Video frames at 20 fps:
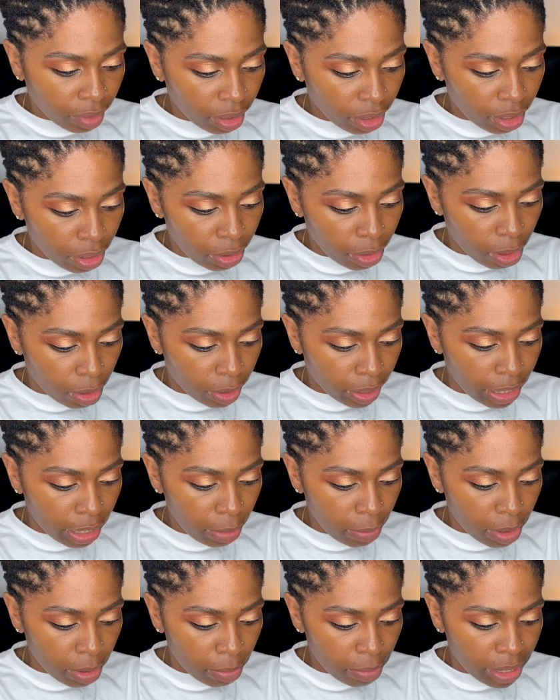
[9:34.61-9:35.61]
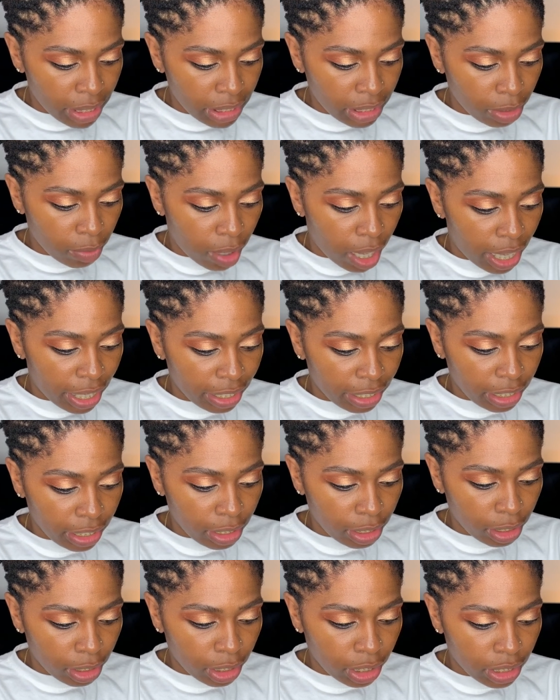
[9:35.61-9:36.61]
you know, to keep them busy while he
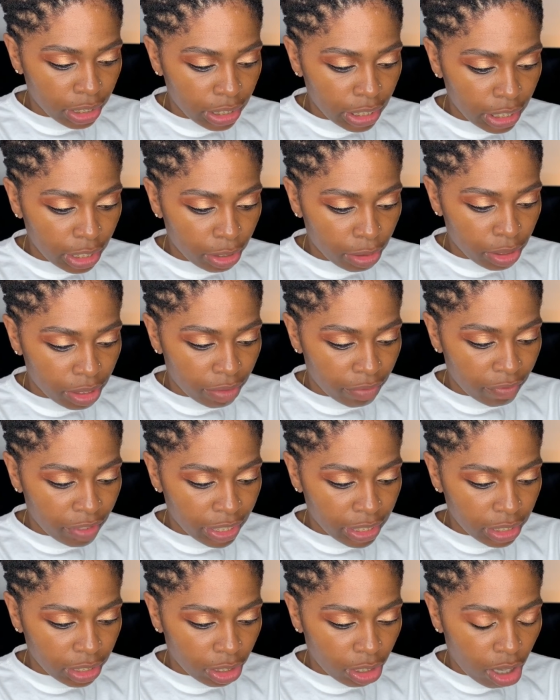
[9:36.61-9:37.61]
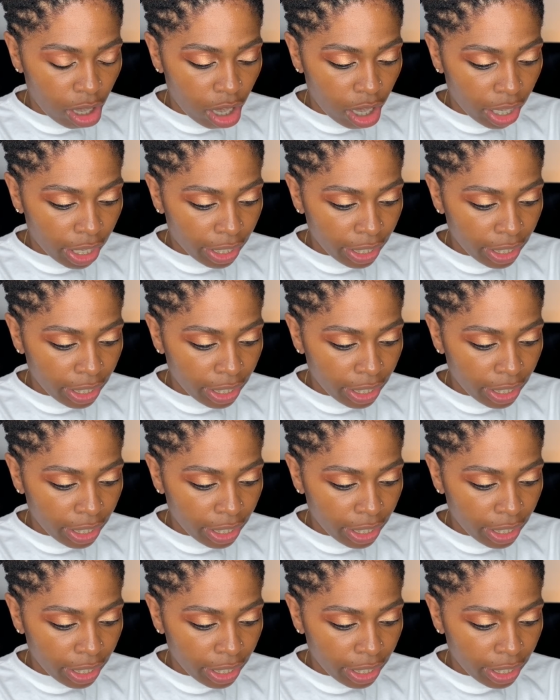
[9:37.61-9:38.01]
continues to fix the car.